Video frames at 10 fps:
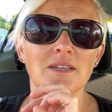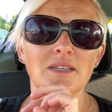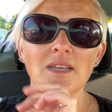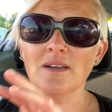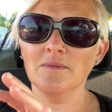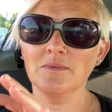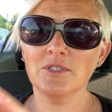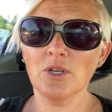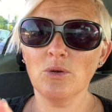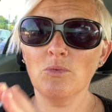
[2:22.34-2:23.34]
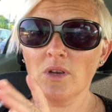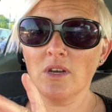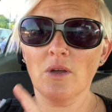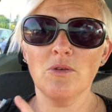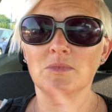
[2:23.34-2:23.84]
yeah, so we're gonna
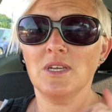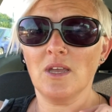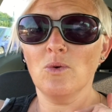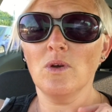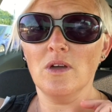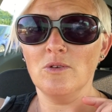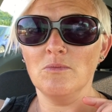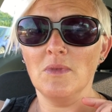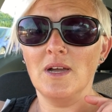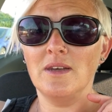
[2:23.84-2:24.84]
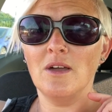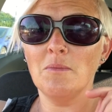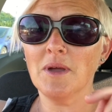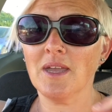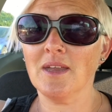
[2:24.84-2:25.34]
go home and take it all home and
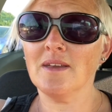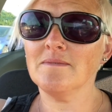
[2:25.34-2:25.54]
unpack it.